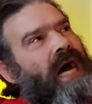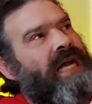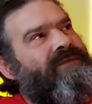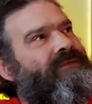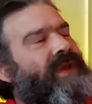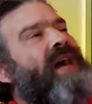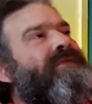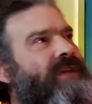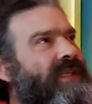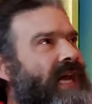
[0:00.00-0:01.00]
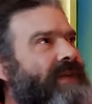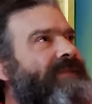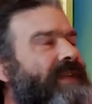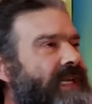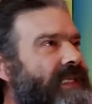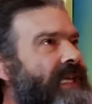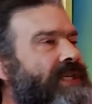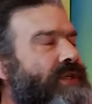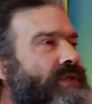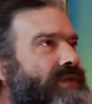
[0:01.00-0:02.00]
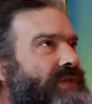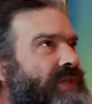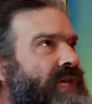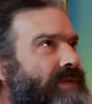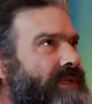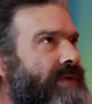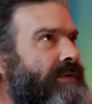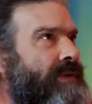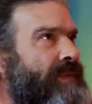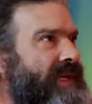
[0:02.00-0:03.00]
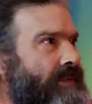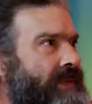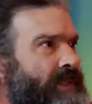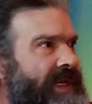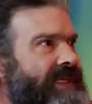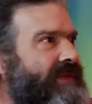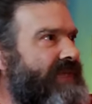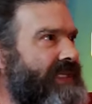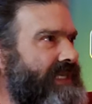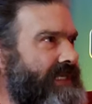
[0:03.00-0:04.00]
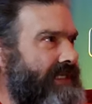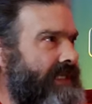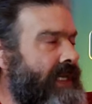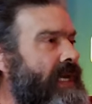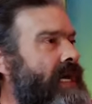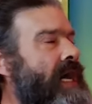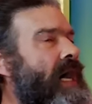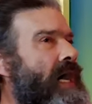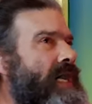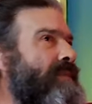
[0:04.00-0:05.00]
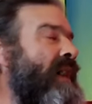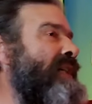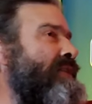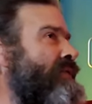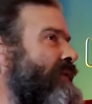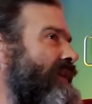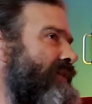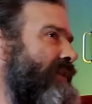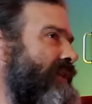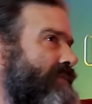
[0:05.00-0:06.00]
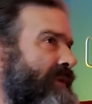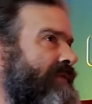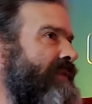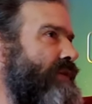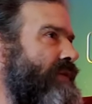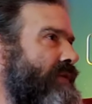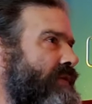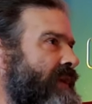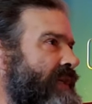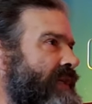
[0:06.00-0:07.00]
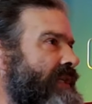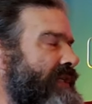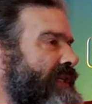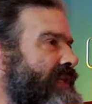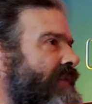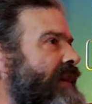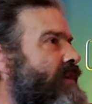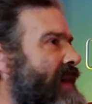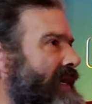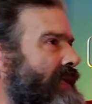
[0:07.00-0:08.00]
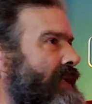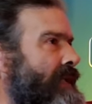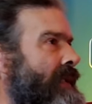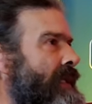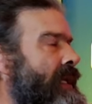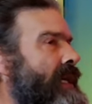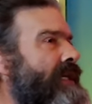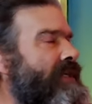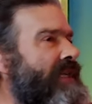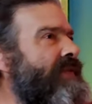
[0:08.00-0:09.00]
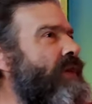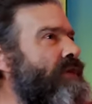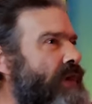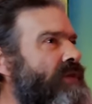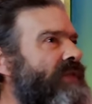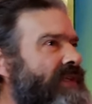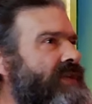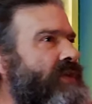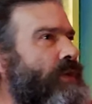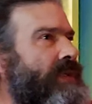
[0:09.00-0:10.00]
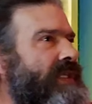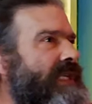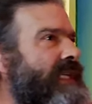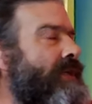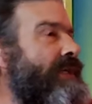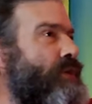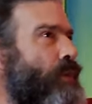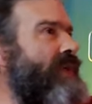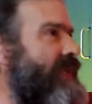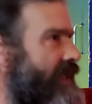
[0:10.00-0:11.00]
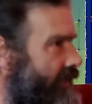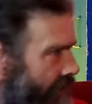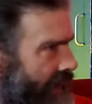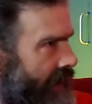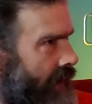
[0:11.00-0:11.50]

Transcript: I I feel I feel like they should stay with their respective settings. Okay. Uh, I do feel it's a, a feature of the franchise and it's fundamental. Okay. Because even though Ghostface is always the killer, it's always a different